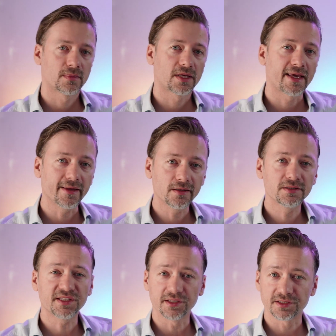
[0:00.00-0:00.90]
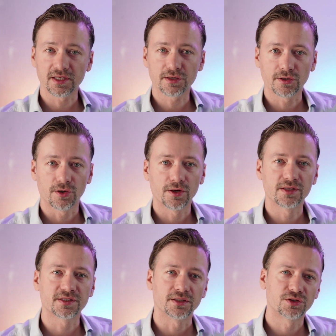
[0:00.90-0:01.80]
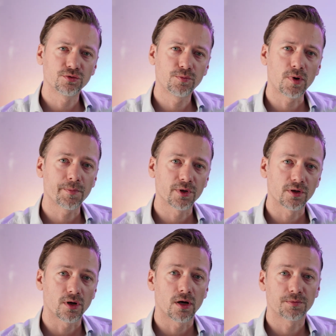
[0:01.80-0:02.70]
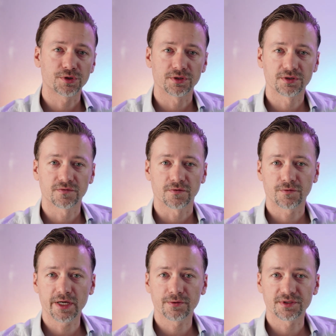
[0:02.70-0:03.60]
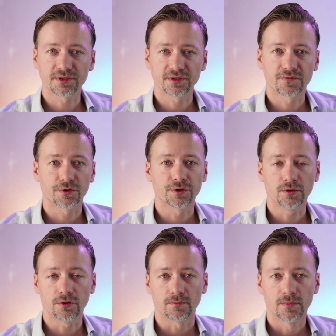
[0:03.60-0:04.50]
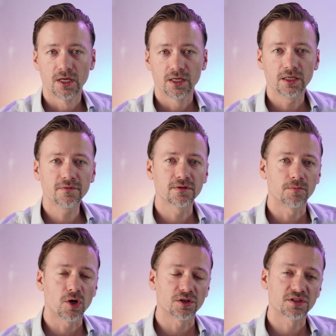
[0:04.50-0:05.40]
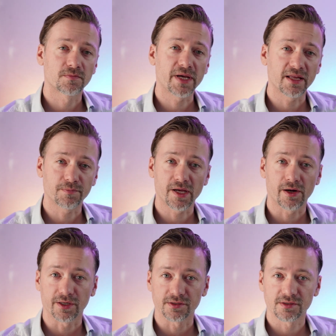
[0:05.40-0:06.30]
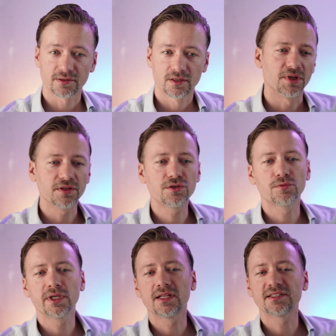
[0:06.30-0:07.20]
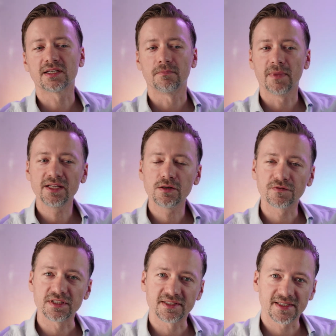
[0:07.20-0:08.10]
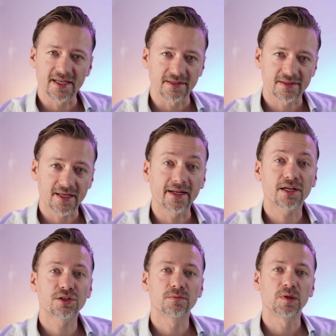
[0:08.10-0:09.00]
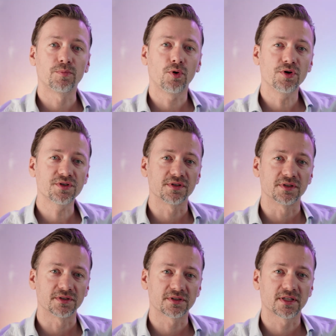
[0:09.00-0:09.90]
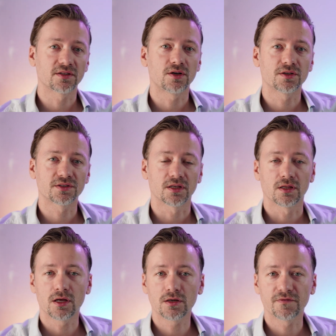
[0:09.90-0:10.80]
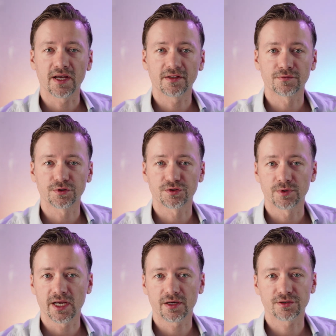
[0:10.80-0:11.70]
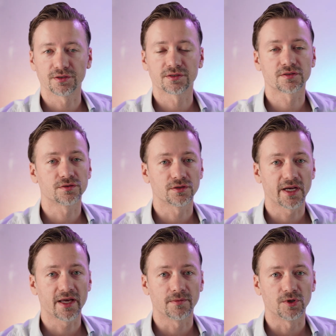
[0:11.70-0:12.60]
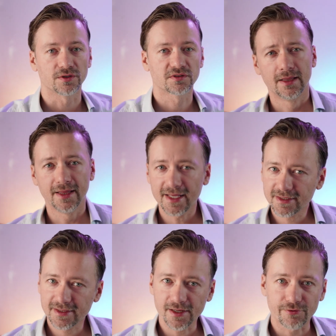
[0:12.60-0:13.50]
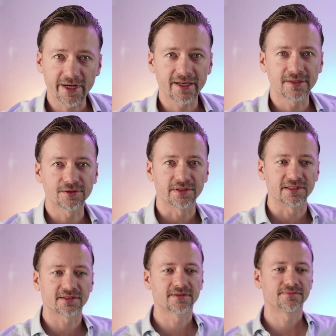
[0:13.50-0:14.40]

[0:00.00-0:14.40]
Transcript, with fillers: Candles and essential oils are two popular options for fragrances for your home, even amongst pet parents. But did you realize that many of these scents can actually be poisonous and cause a lot of adverse reactions to your animals? Let's get right into this.